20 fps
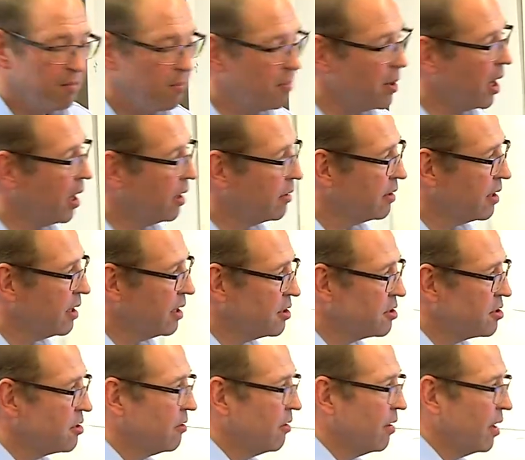but
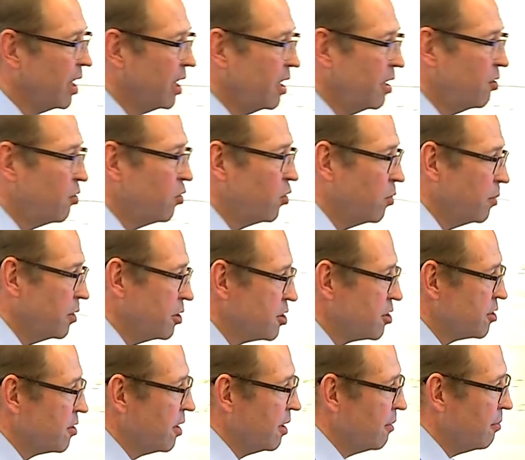it's an
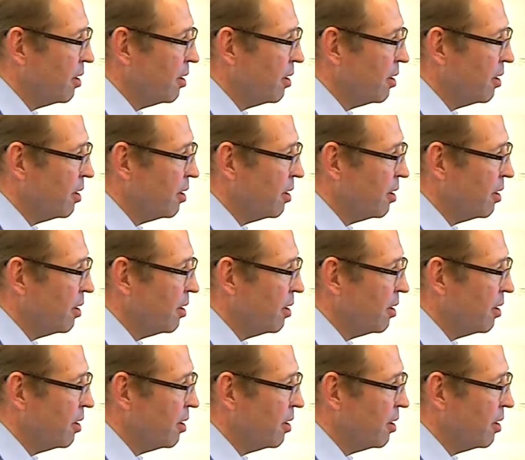enormous